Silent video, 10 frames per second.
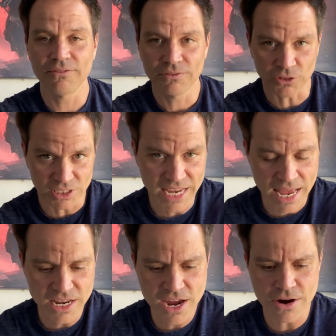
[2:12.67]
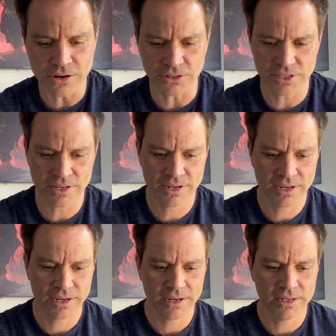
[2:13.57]
for 10 years
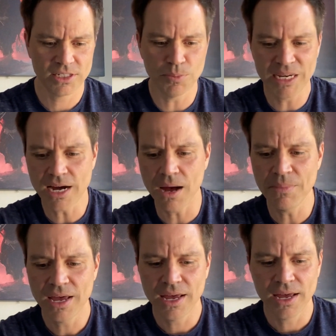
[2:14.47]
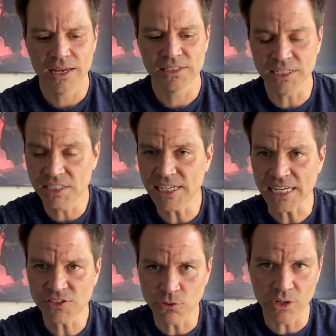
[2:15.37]
to become
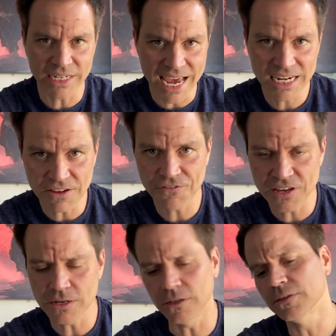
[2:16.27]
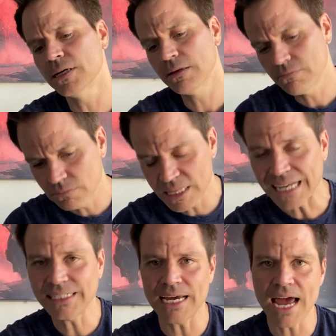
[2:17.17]
successful in any field,
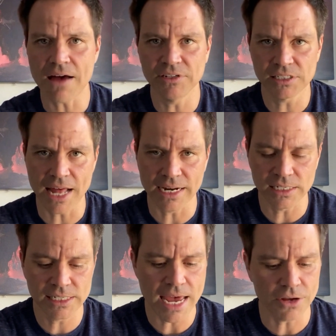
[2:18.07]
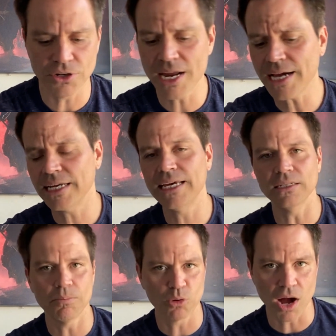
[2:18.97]
that's got to have a sliding scale. You're not going to get
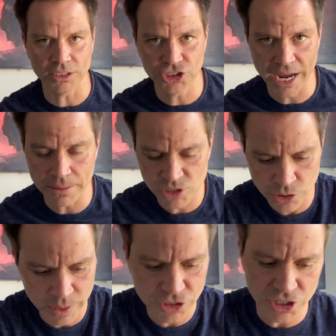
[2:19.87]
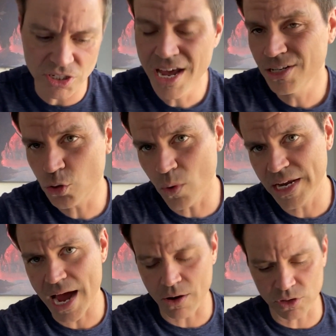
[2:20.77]
LeBron James doing just
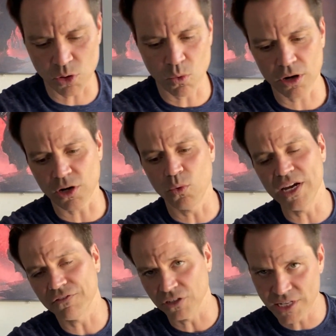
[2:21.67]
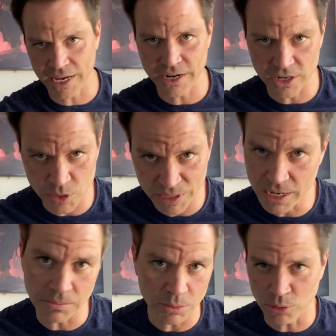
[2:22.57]
20 hours of work a week for 10 years and
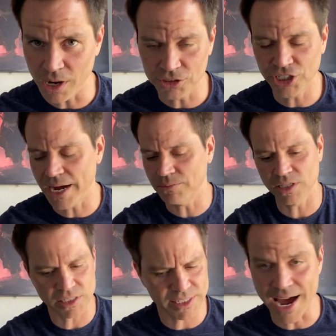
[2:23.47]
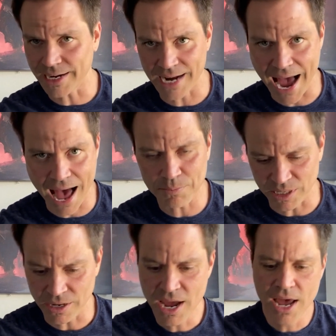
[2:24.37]
become LeBron James. It's just not going to
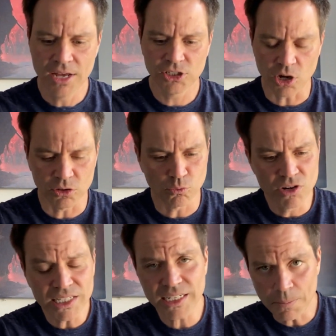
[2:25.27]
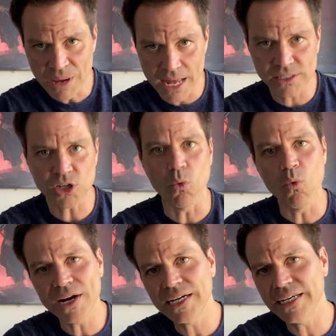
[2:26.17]
happen. So it really depends on
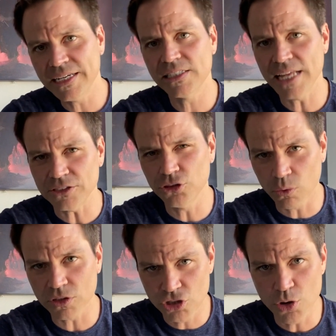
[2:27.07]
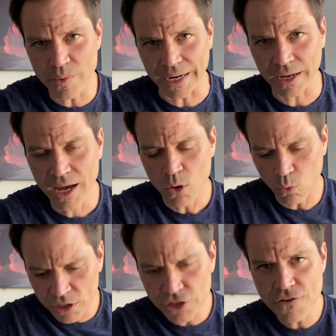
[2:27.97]
what it is that you're doing.
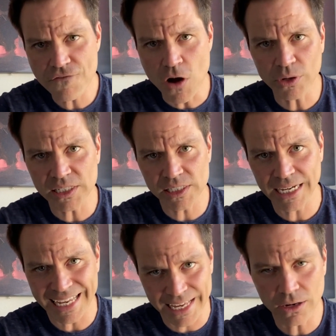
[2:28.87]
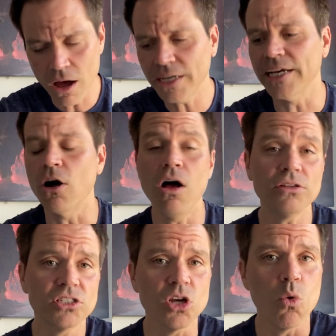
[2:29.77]
What are you focusing in on? And
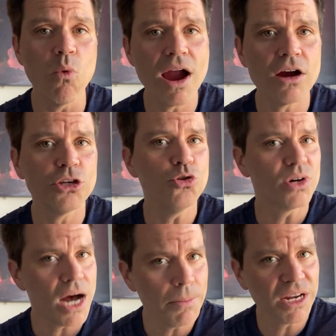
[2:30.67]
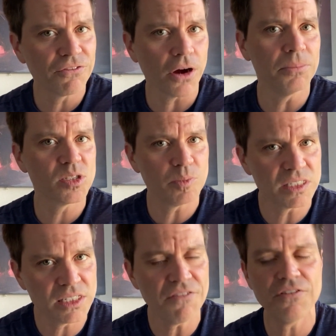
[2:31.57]
also, where are you coming from?
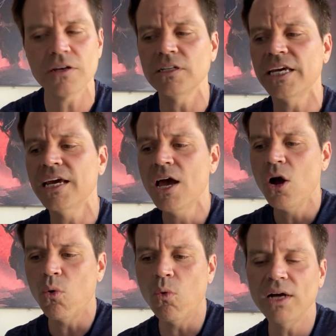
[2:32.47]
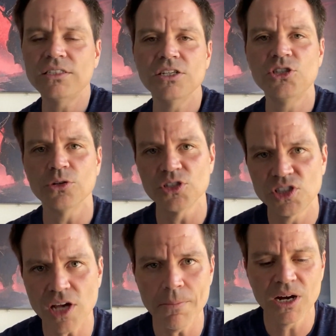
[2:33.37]
Specifically, what does your
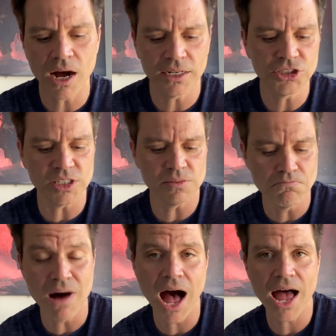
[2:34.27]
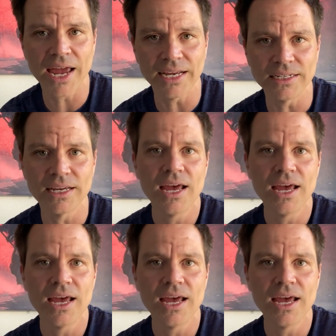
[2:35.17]
subconscious mind